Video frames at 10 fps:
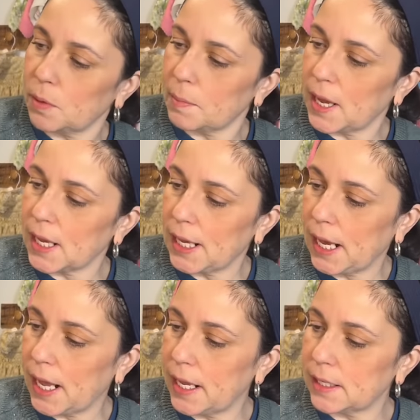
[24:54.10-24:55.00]
be my
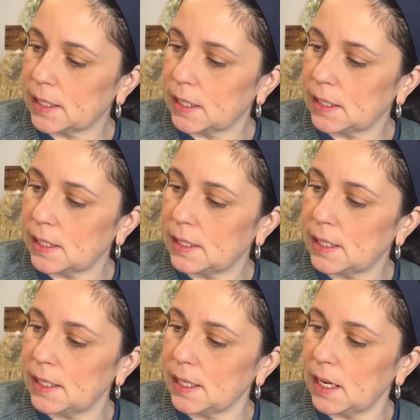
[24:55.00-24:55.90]
guess. It says
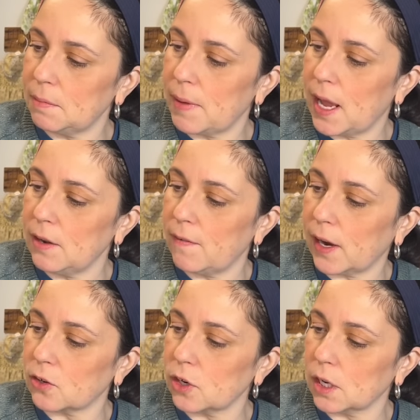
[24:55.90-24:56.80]
Syndicate
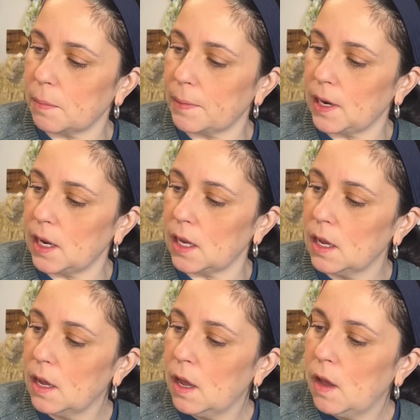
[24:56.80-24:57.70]
Manufacturing Company,
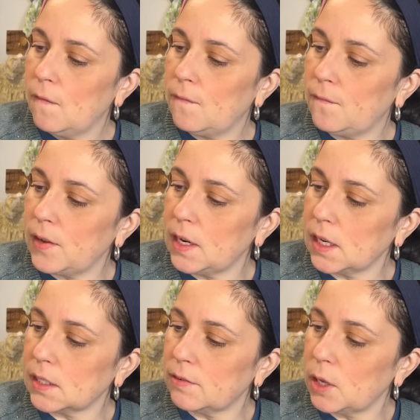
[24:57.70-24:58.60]

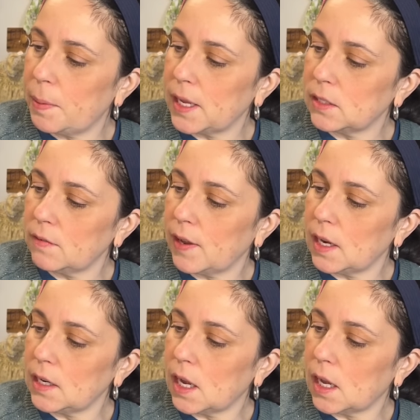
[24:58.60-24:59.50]
Phoenixville,
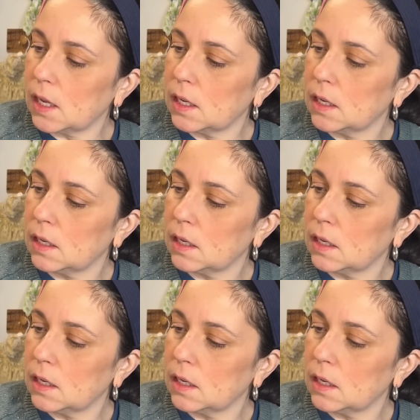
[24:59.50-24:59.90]
Pennsylvania.